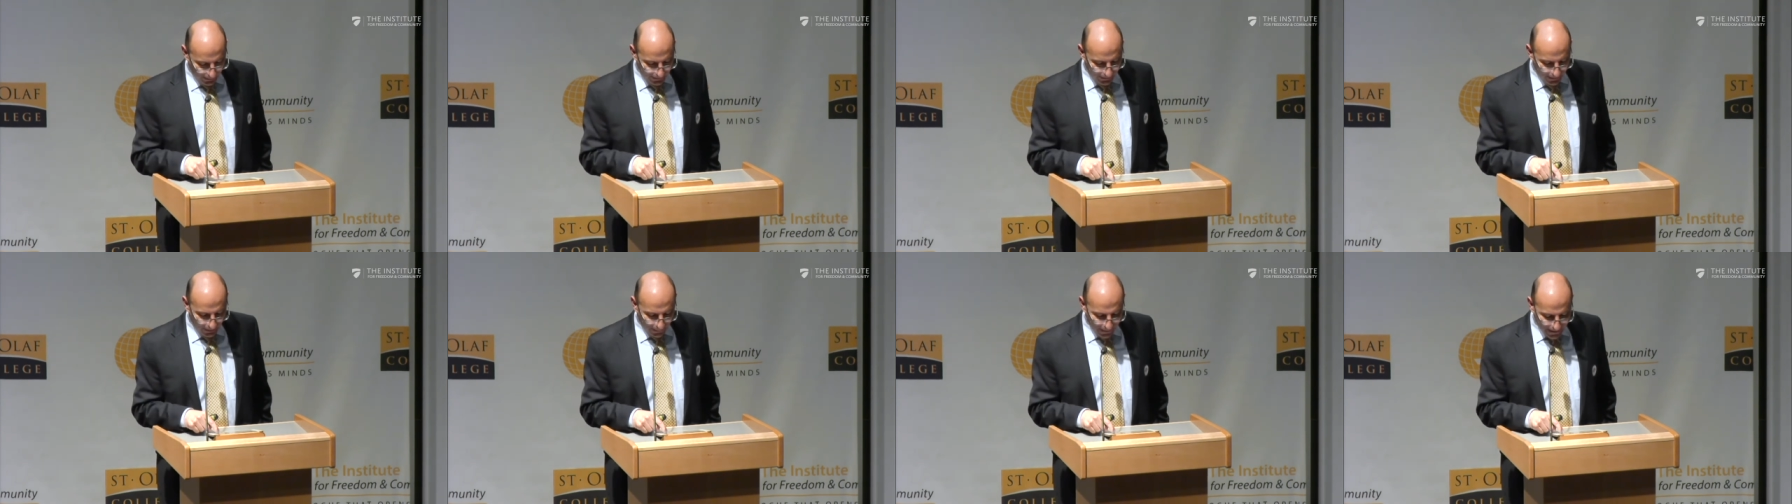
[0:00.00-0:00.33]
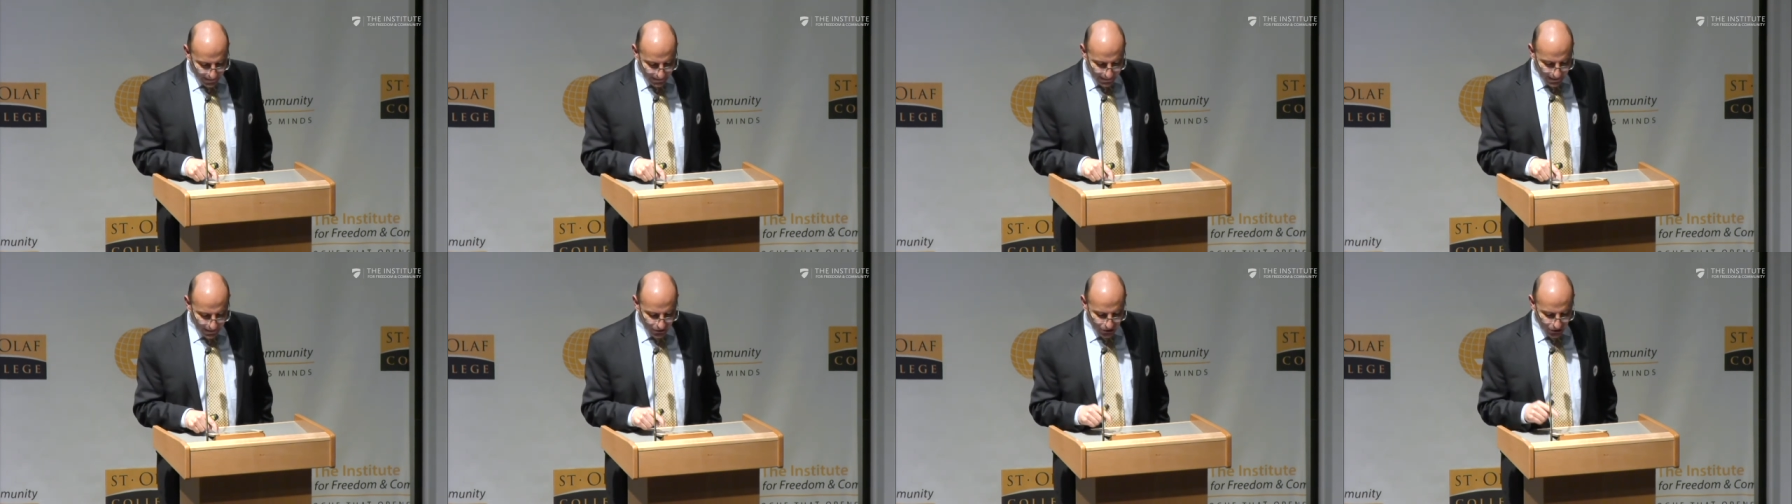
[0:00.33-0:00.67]
The
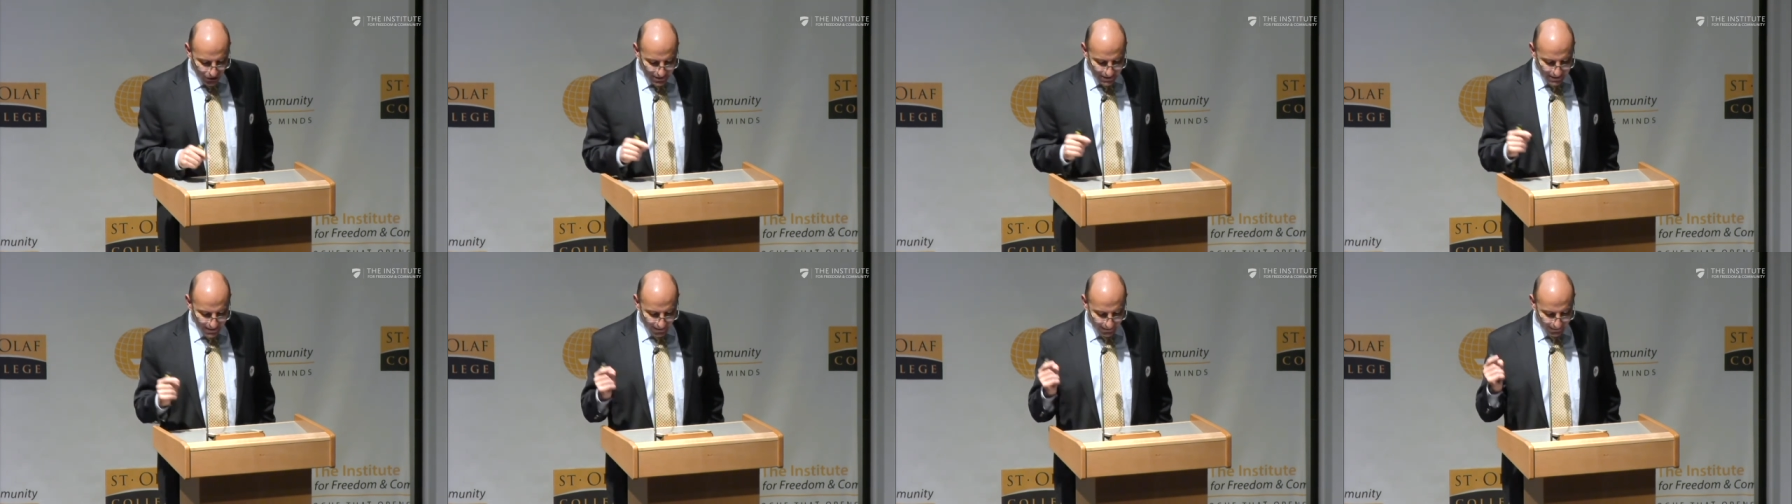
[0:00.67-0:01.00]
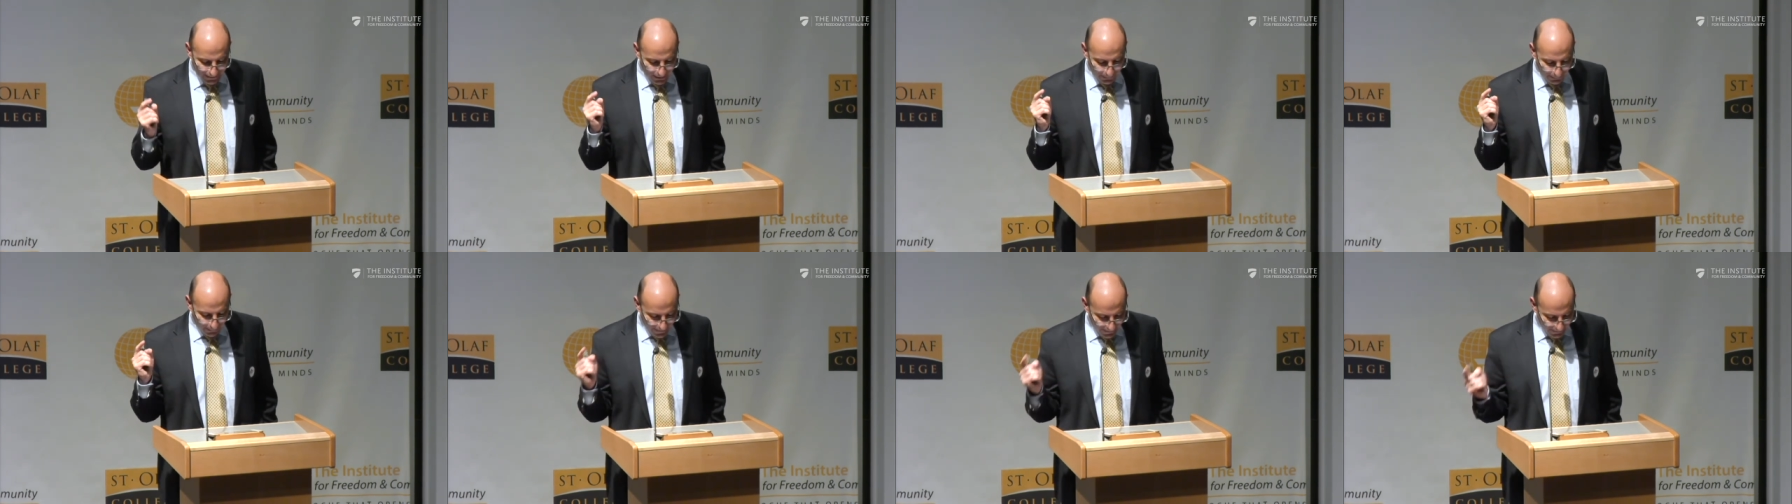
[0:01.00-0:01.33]
message is
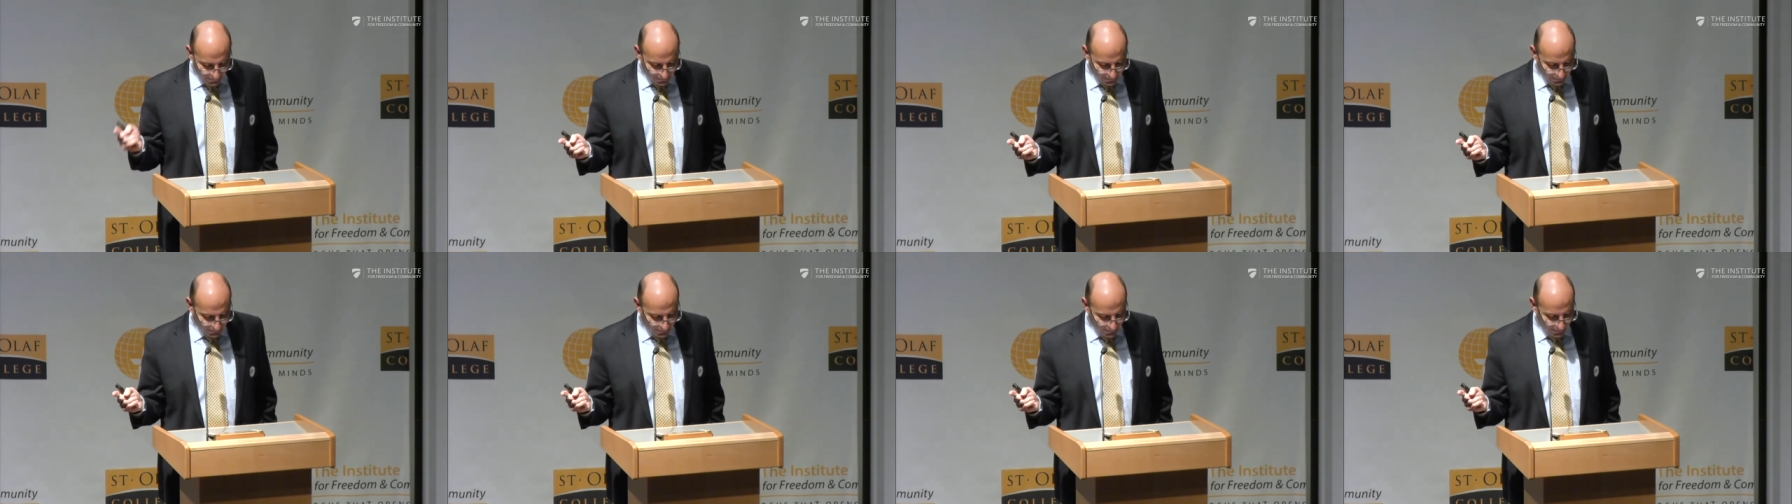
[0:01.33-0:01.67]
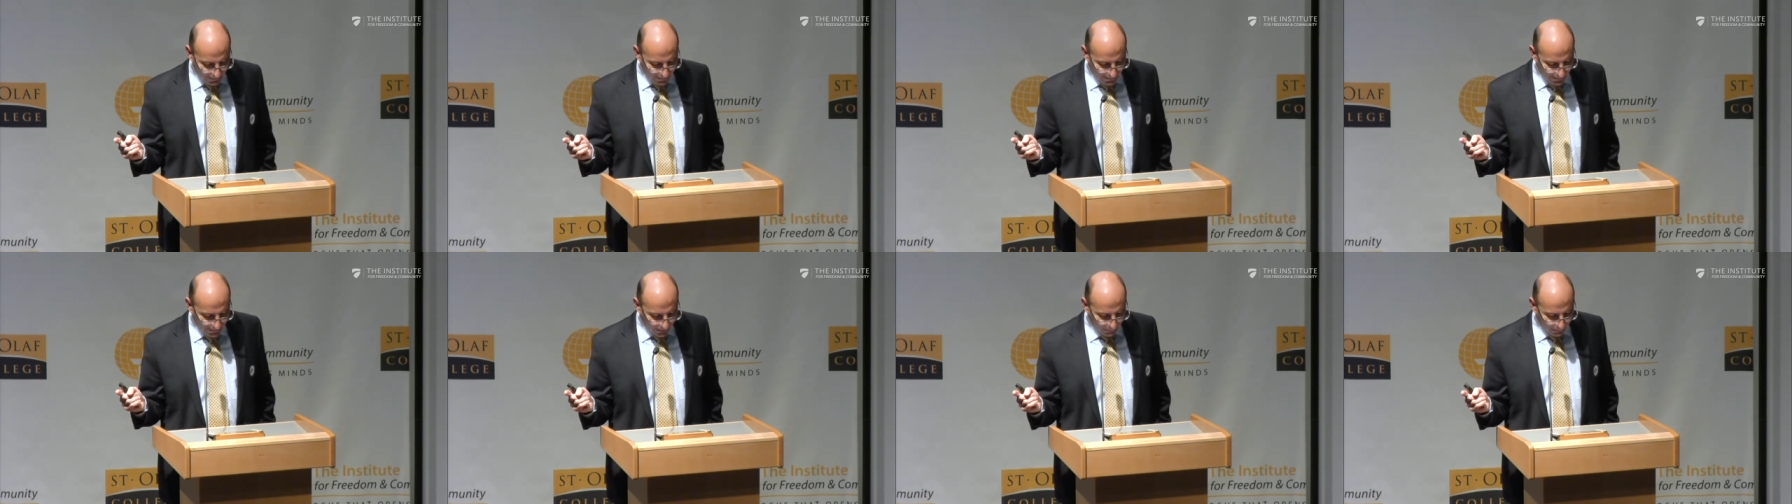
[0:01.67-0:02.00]
not debated
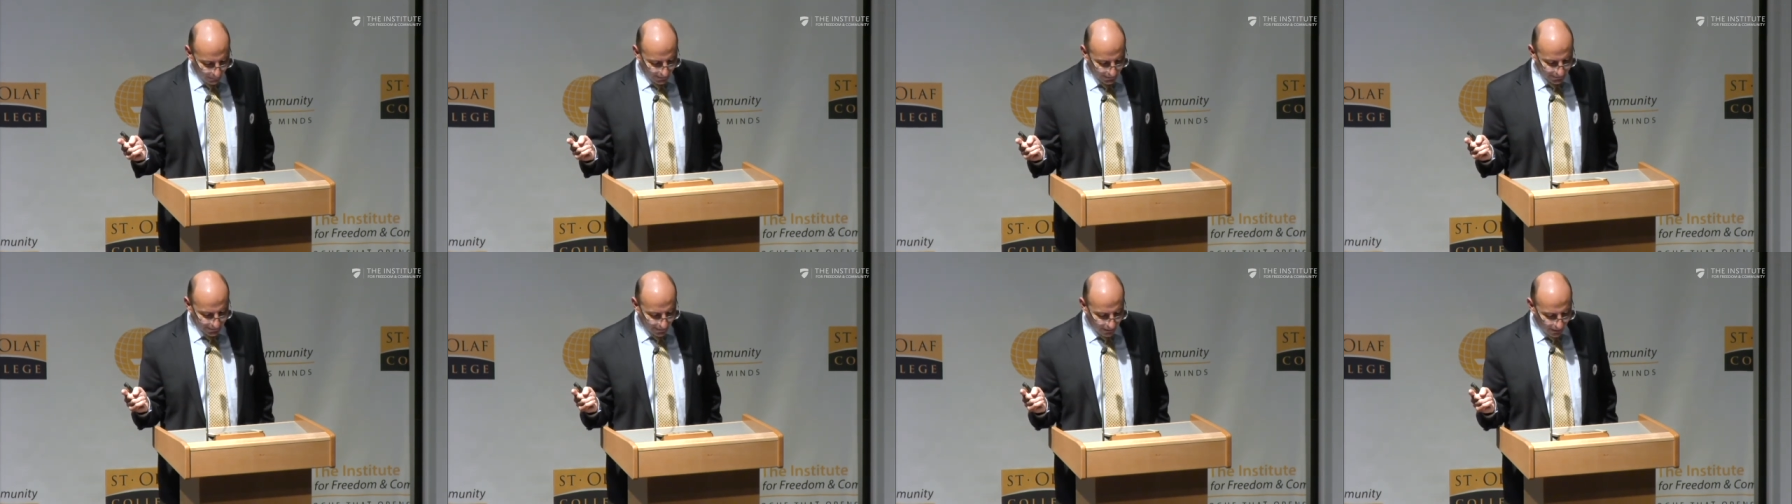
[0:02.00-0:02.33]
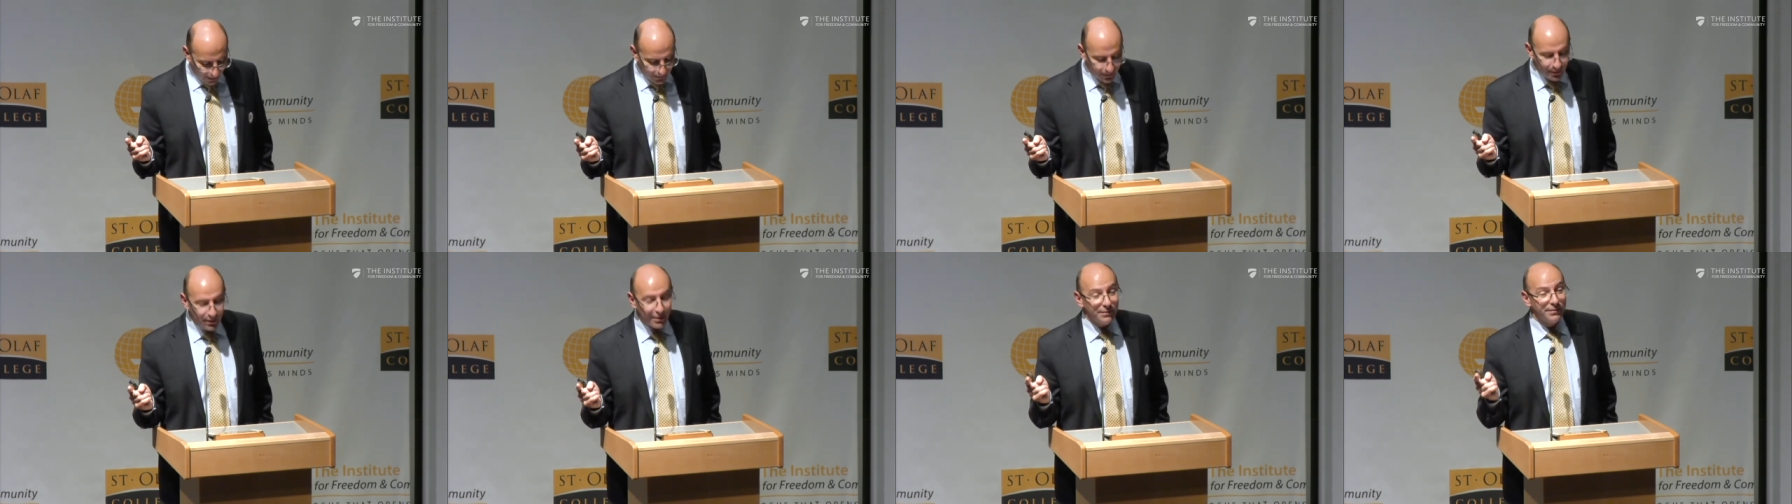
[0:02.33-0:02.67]
here, but
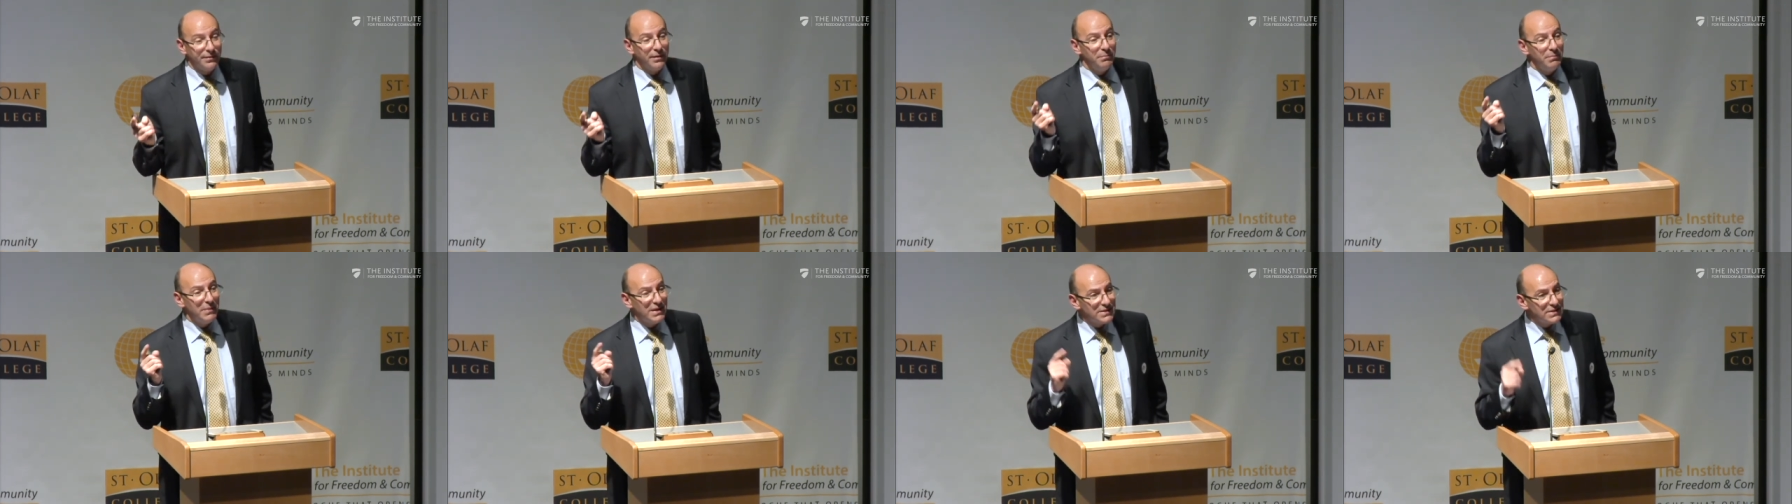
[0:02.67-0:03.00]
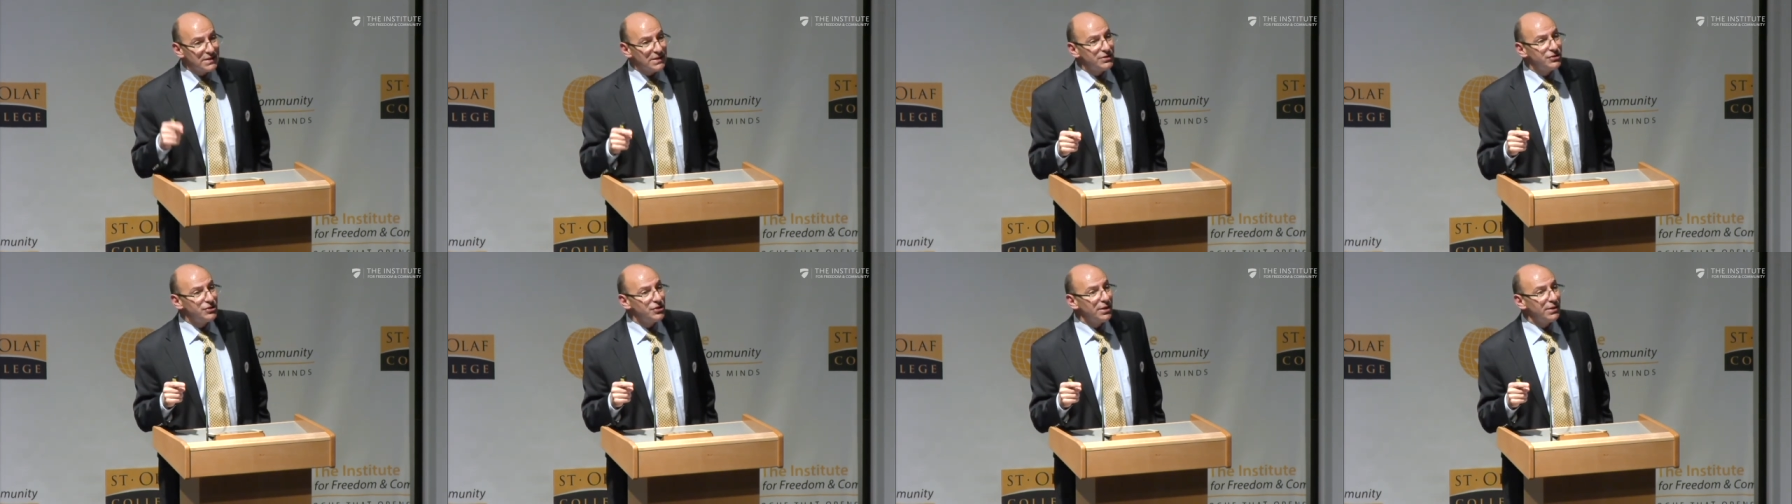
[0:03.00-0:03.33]
rather the
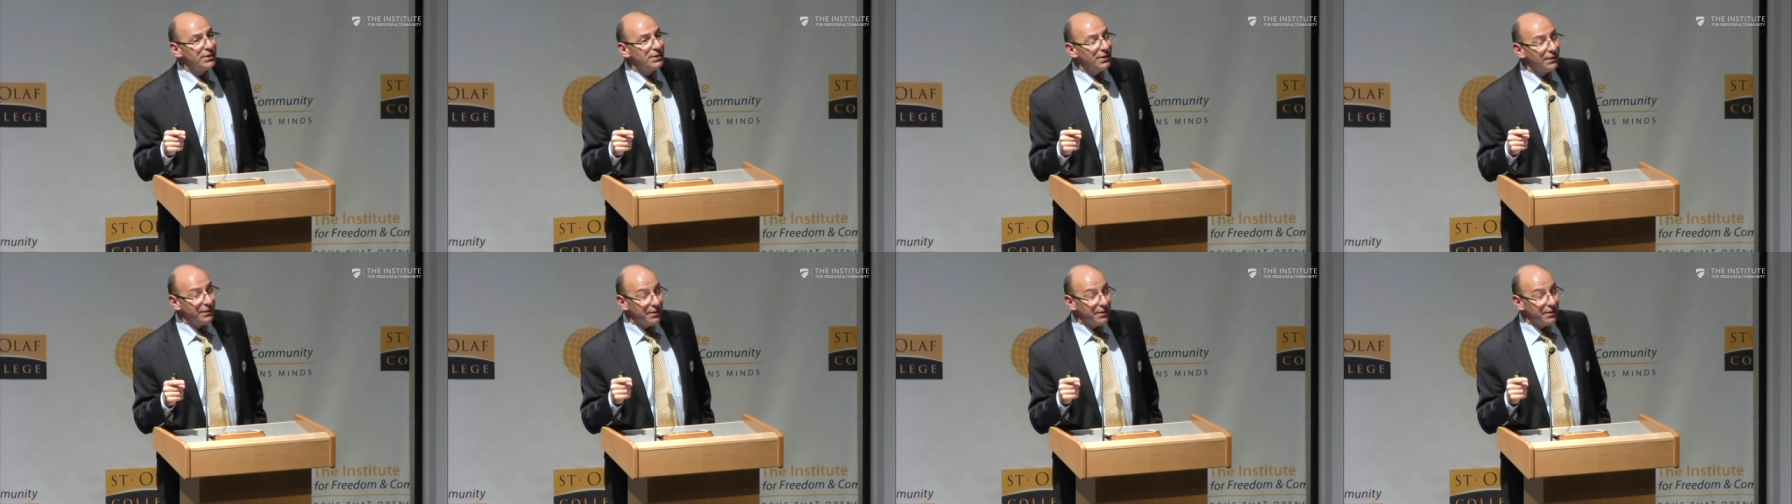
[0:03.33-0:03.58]
messenger,